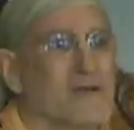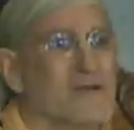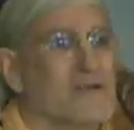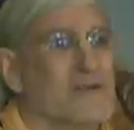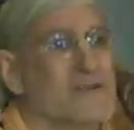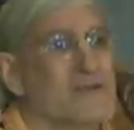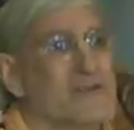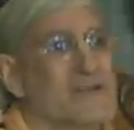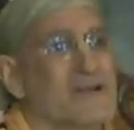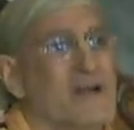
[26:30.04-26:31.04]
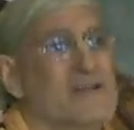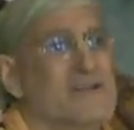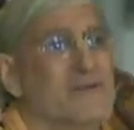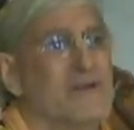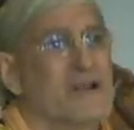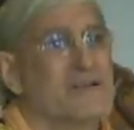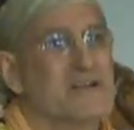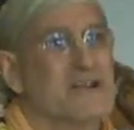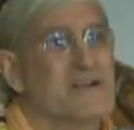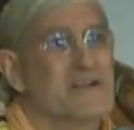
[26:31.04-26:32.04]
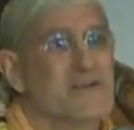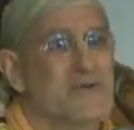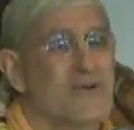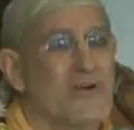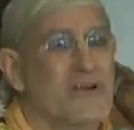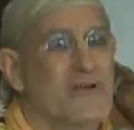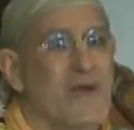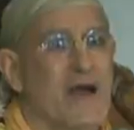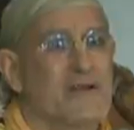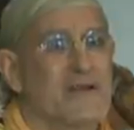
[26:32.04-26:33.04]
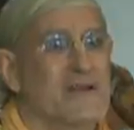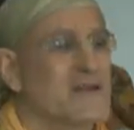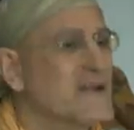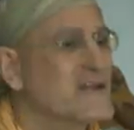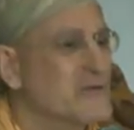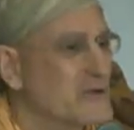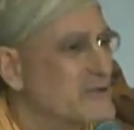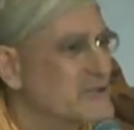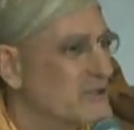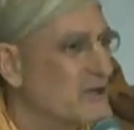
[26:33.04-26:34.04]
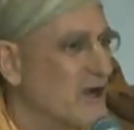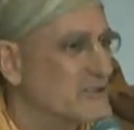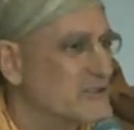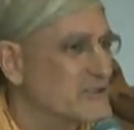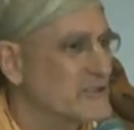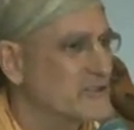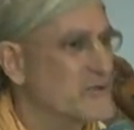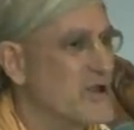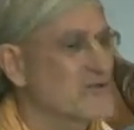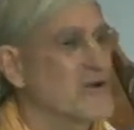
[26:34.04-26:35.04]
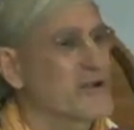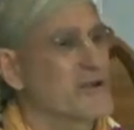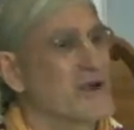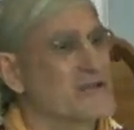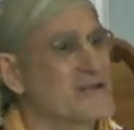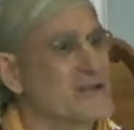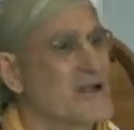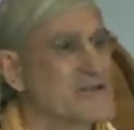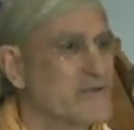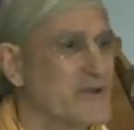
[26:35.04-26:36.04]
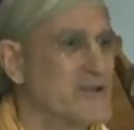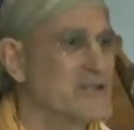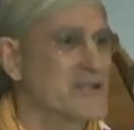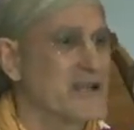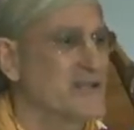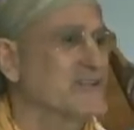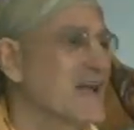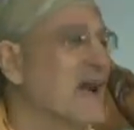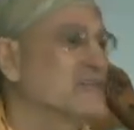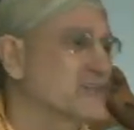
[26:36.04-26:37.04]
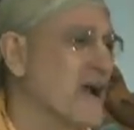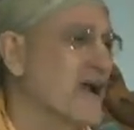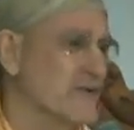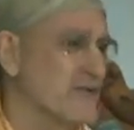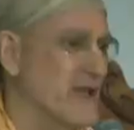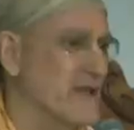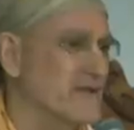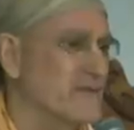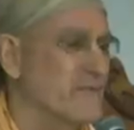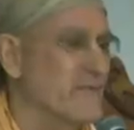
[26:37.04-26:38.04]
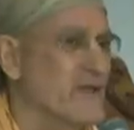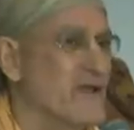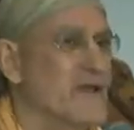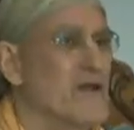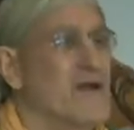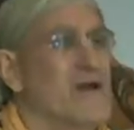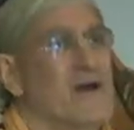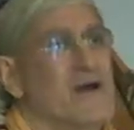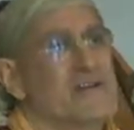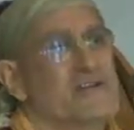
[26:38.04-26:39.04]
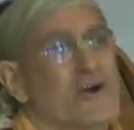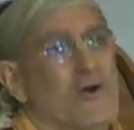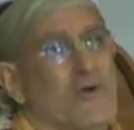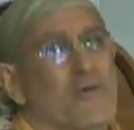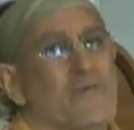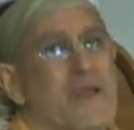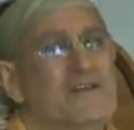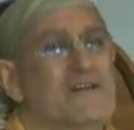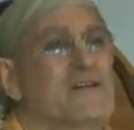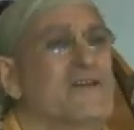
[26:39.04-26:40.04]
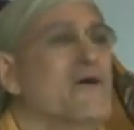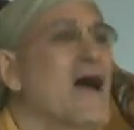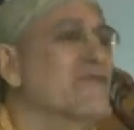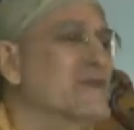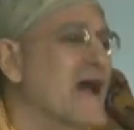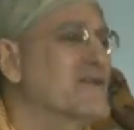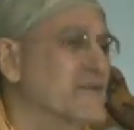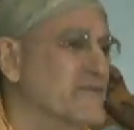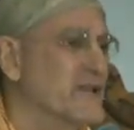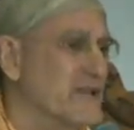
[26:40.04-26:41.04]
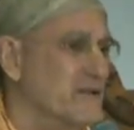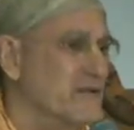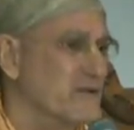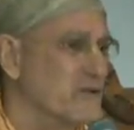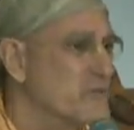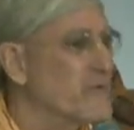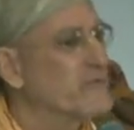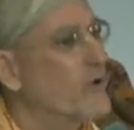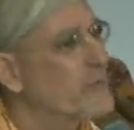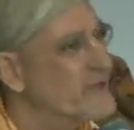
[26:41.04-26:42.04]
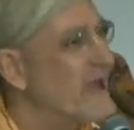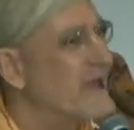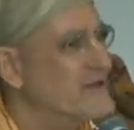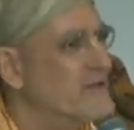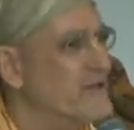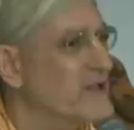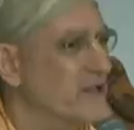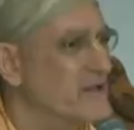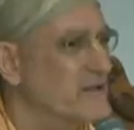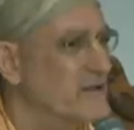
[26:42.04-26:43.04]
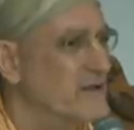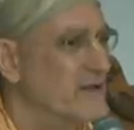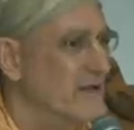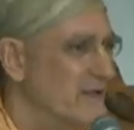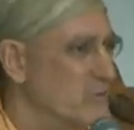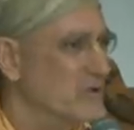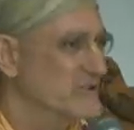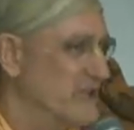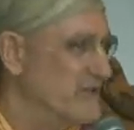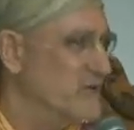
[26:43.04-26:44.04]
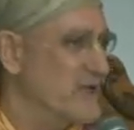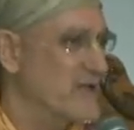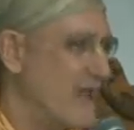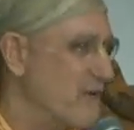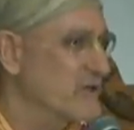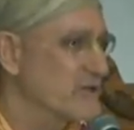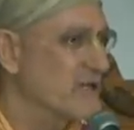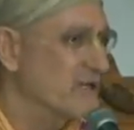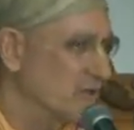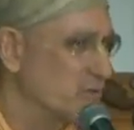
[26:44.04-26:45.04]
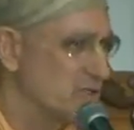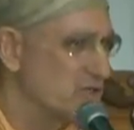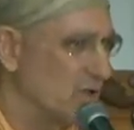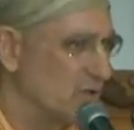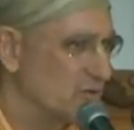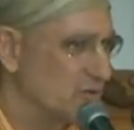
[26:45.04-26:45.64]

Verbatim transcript: The difference between sannyasa and renunciation, because we're talking about it in connection with Krishna consciousness. We're not talking about sannyasa and renunciation outside of that. So basically, you have an activity, you perform the activity, it will generate a particular result.